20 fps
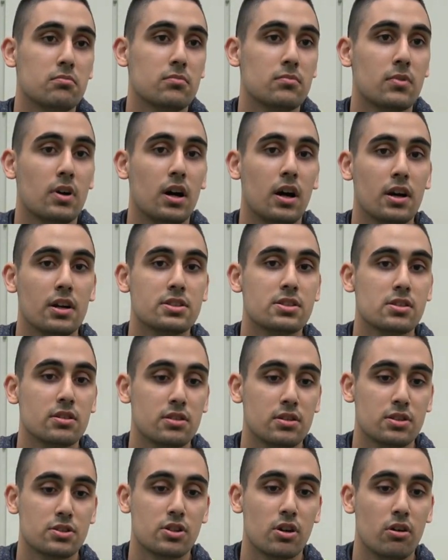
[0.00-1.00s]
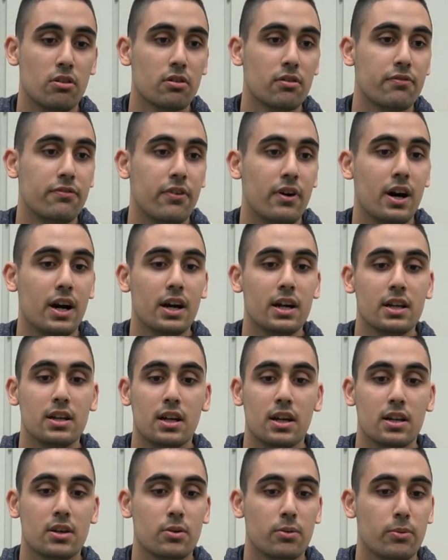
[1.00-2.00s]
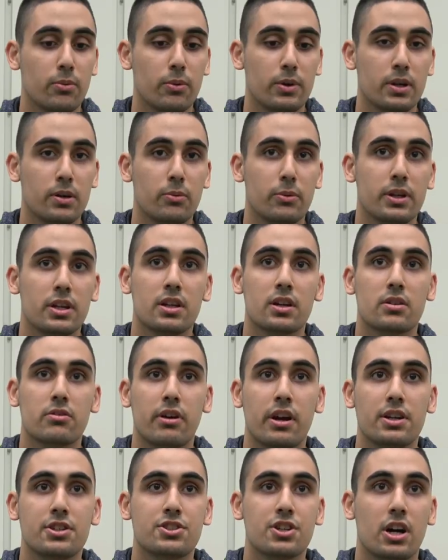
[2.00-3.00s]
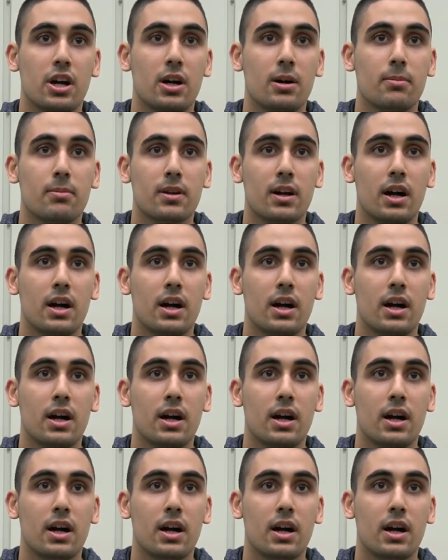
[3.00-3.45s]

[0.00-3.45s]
No, it's it's going fine. Like we, we did a great job.